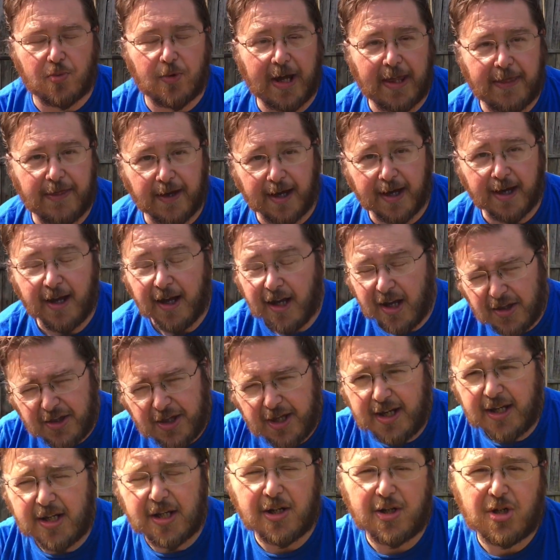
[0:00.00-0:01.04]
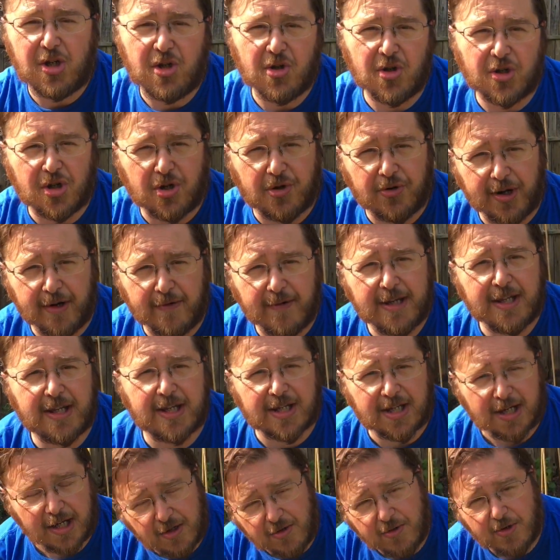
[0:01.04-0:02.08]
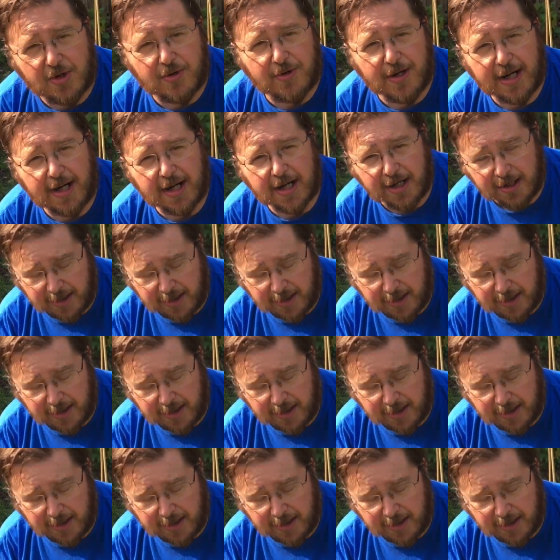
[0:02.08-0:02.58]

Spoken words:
weather, things are just growing so quickly,